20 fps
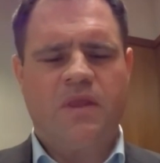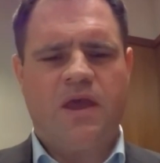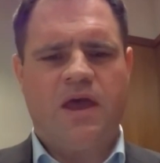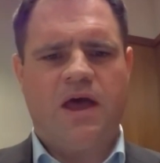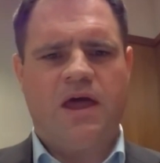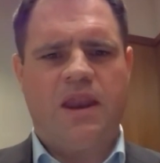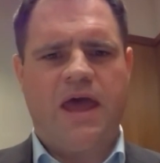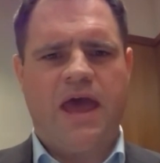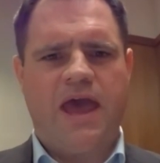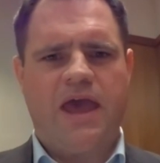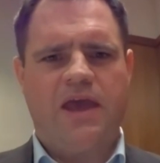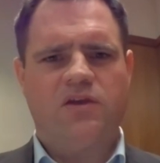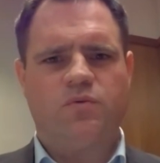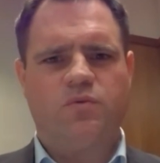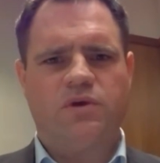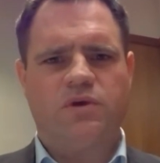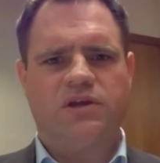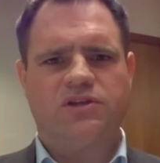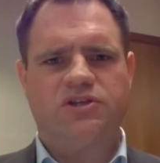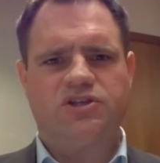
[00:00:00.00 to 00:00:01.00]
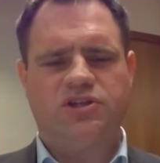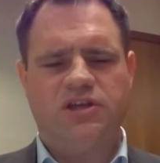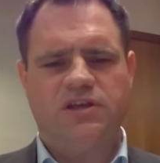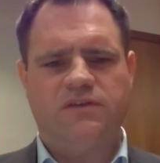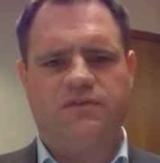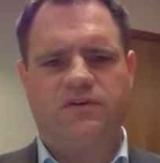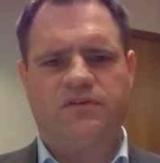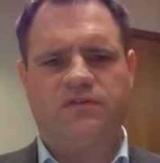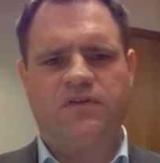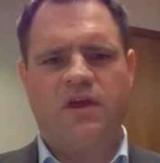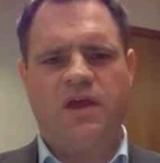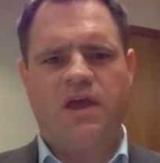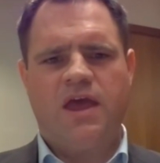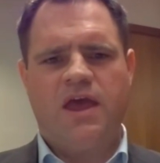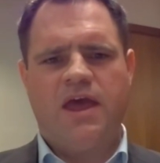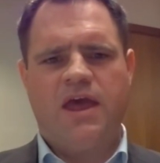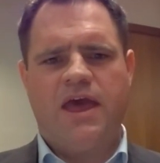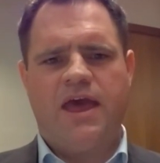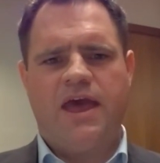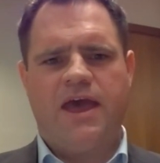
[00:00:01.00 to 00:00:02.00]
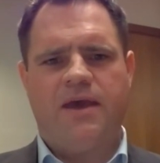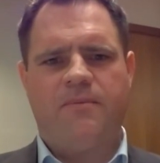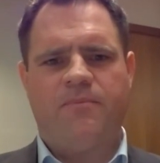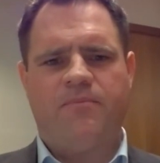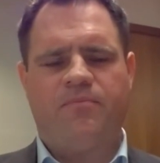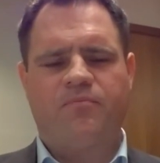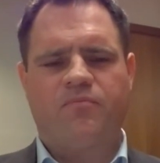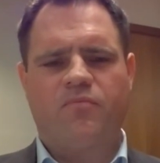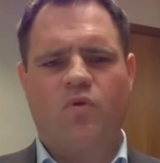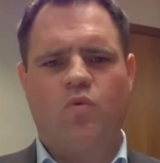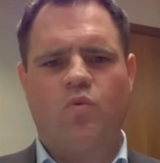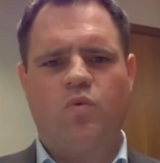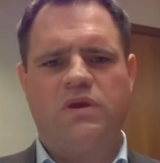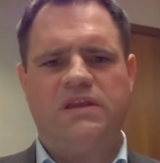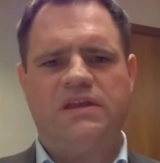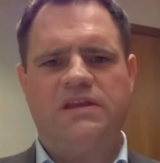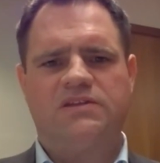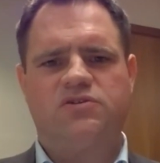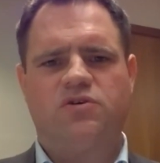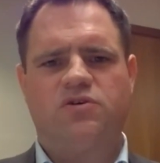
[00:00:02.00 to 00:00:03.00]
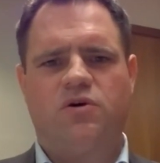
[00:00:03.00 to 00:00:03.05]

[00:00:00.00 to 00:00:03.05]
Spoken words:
And how do we achieve it? We need to